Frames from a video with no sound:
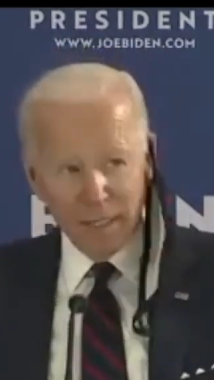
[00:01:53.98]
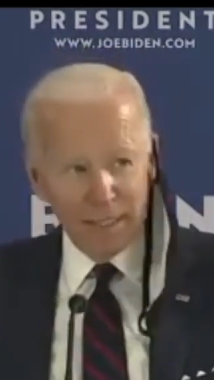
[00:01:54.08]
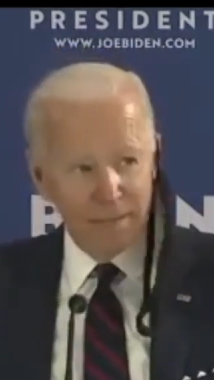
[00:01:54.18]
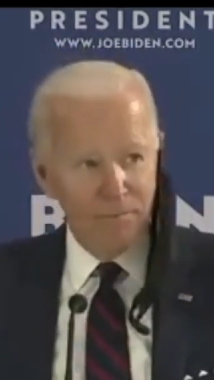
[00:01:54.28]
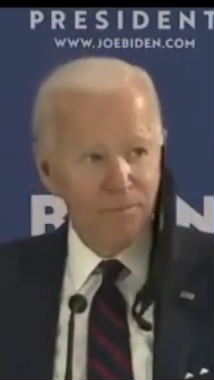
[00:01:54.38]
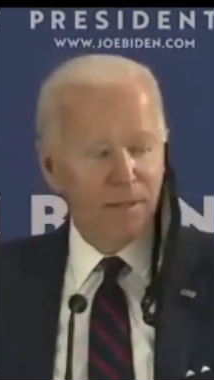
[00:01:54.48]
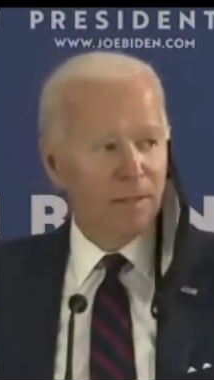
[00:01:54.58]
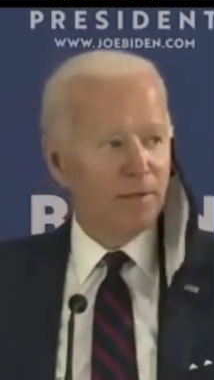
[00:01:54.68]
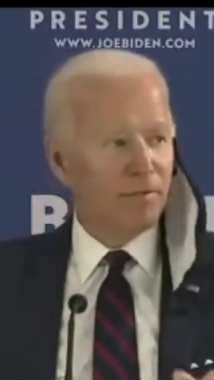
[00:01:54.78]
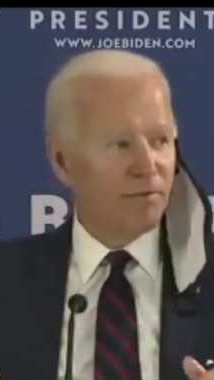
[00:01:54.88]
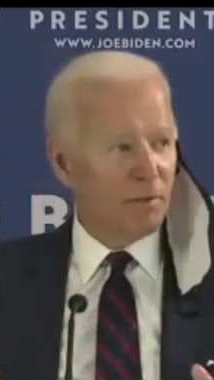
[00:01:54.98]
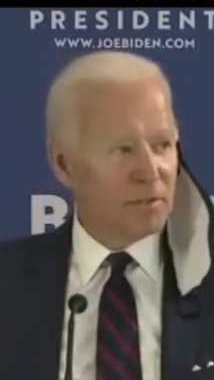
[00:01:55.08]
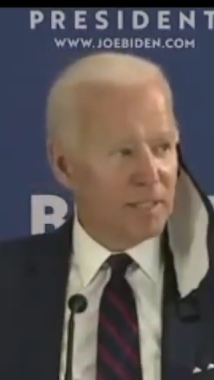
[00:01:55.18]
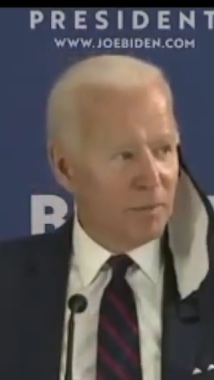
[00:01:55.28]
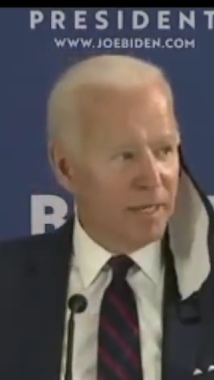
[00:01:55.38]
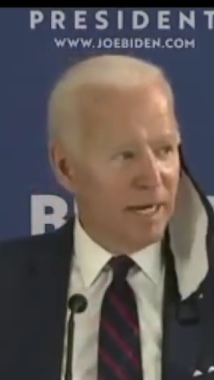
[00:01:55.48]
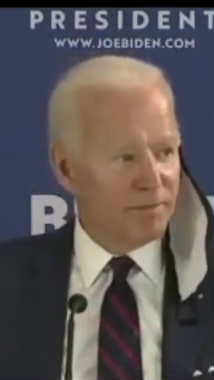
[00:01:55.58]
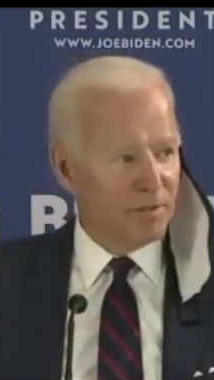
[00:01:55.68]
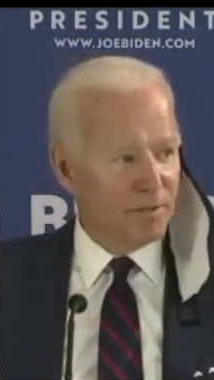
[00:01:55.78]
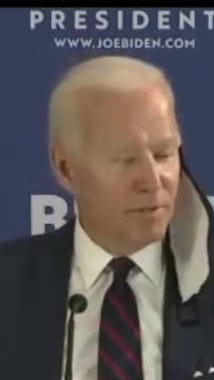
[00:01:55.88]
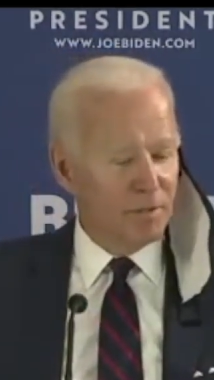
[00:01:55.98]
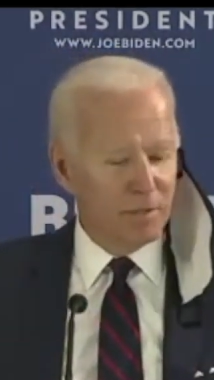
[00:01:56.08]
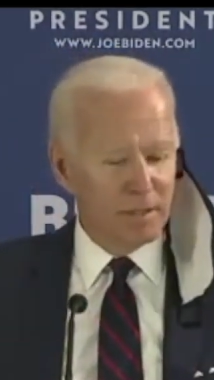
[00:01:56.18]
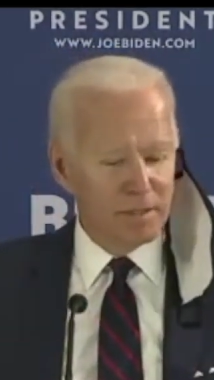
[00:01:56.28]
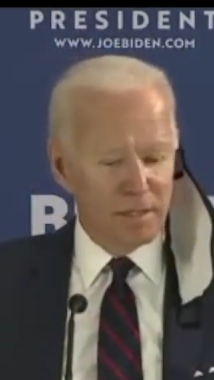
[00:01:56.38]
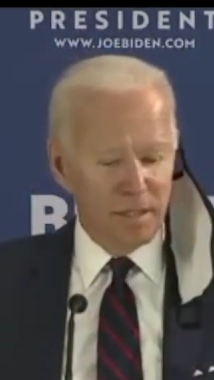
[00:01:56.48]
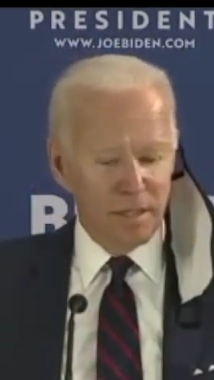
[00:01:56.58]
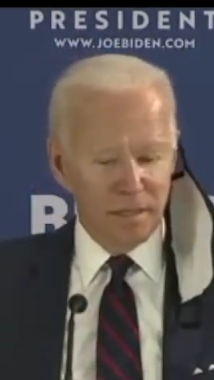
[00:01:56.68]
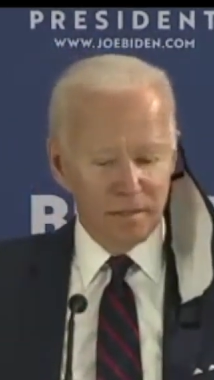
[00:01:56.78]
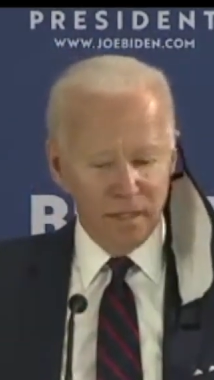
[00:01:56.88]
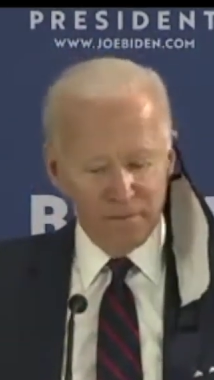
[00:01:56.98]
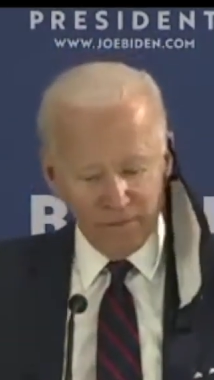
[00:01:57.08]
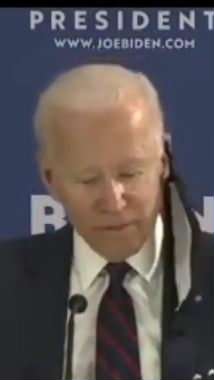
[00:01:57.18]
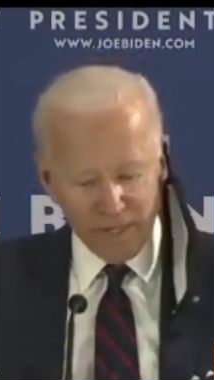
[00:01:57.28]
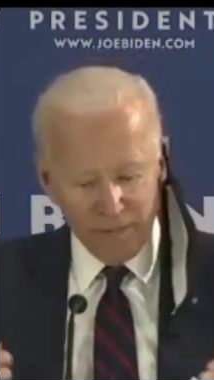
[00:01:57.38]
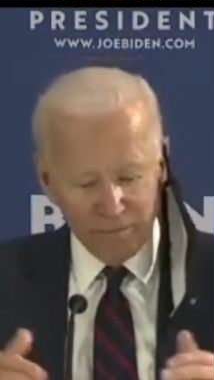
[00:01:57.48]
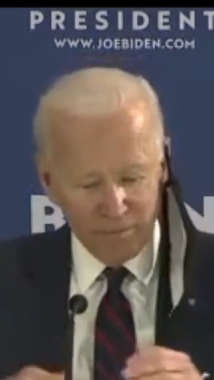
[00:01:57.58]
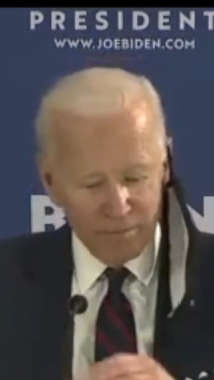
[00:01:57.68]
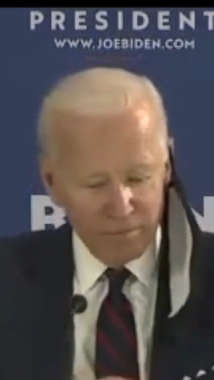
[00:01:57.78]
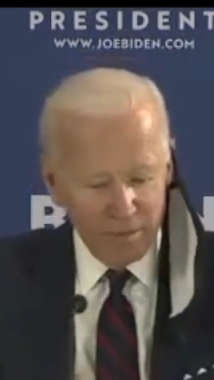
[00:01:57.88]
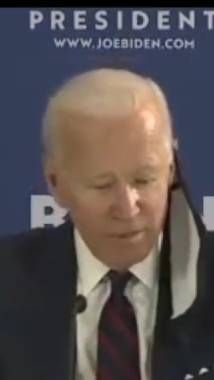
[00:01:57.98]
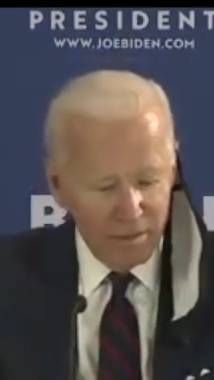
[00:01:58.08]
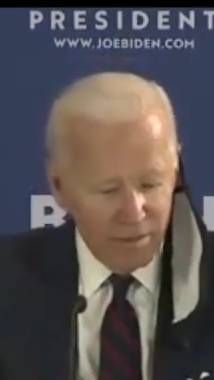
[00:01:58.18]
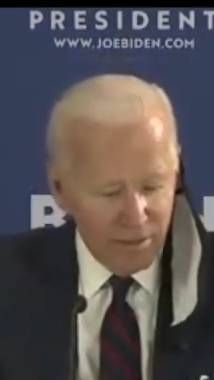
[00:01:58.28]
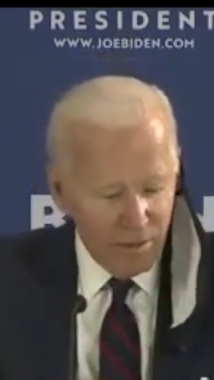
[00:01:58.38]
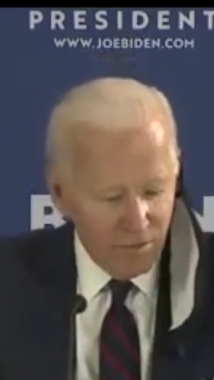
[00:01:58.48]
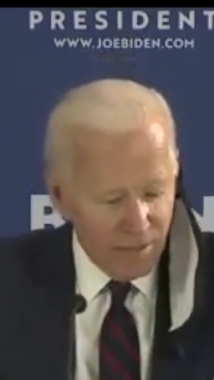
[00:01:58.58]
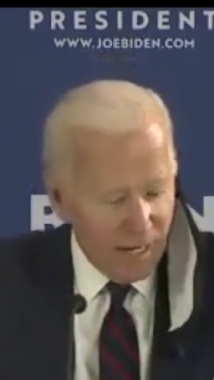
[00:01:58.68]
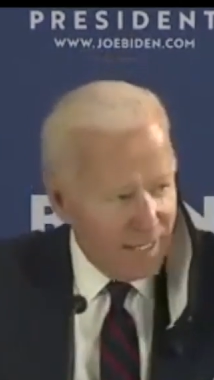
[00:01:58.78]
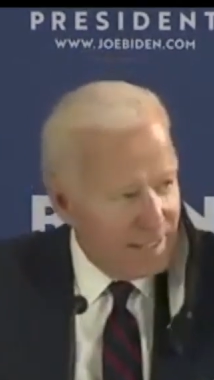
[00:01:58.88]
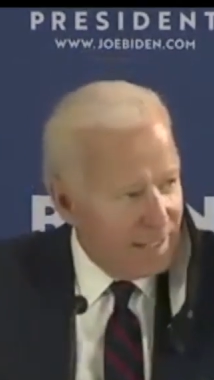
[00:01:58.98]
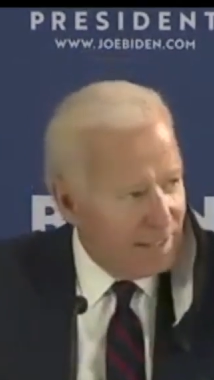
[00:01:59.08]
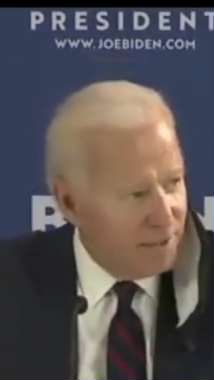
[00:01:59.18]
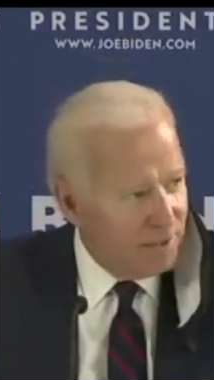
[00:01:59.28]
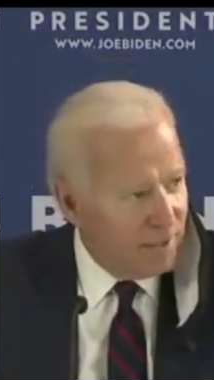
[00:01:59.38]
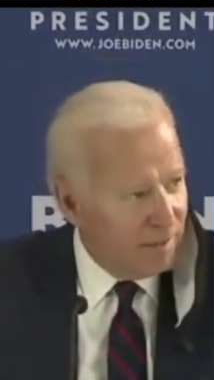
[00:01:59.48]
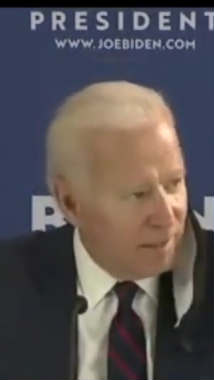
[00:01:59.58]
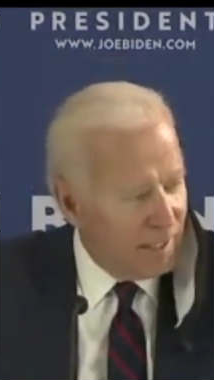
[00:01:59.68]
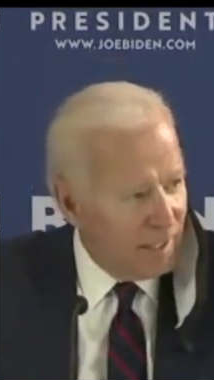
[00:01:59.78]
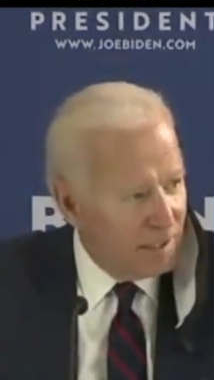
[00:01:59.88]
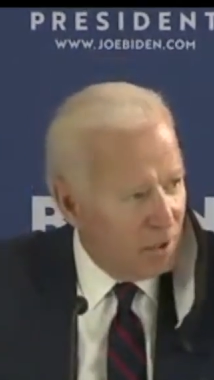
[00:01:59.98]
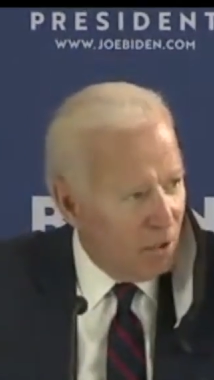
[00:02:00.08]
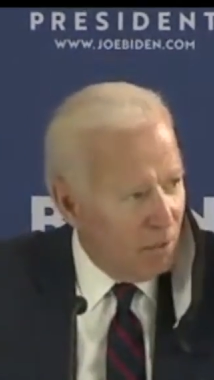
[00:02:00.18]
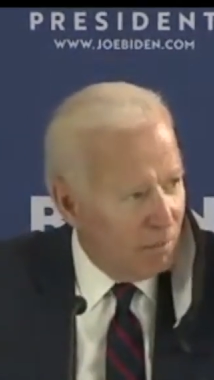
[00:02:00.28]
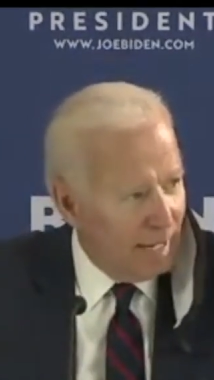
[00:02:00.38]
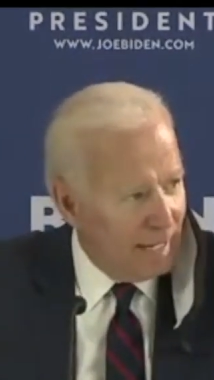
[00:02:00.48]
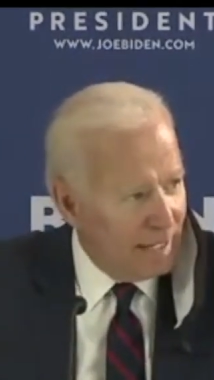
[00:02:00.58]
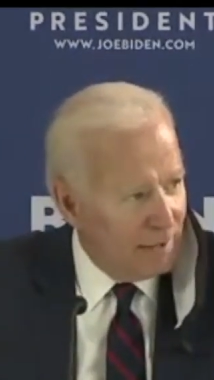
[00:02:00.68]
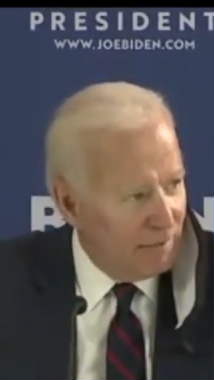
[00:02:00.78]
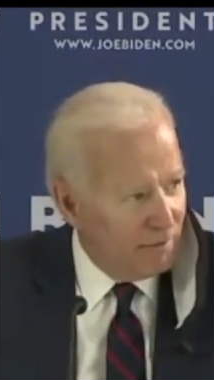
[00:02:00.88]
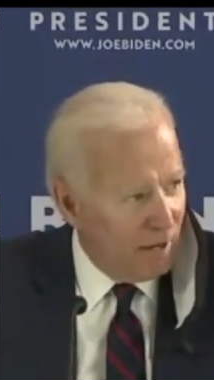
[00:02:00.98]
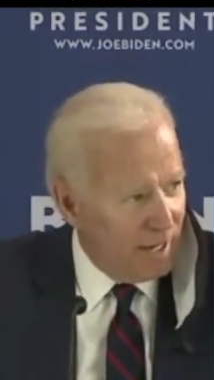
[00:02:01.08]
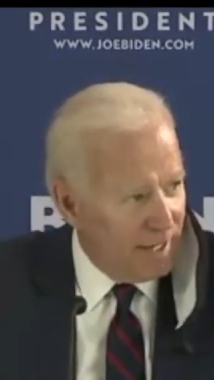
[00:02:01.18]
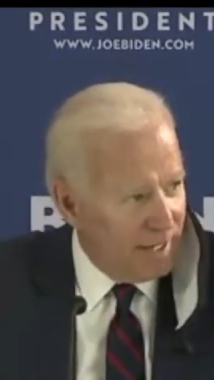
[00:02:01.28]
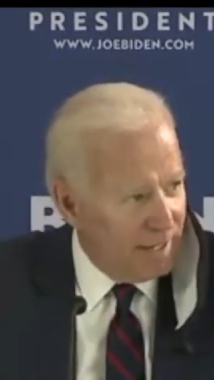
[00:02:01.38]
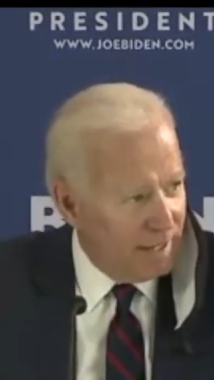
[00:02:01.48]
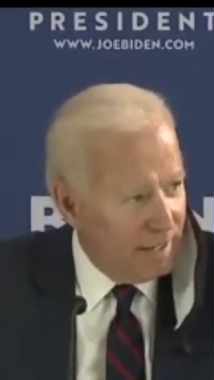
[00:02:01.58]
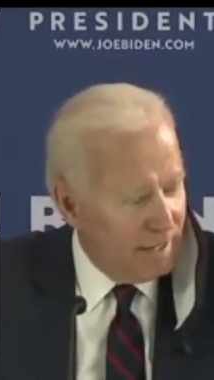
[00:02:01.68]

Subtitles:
But the first thing we have to do is, like, for example, you know, the idea you're going to get called back on a Friday.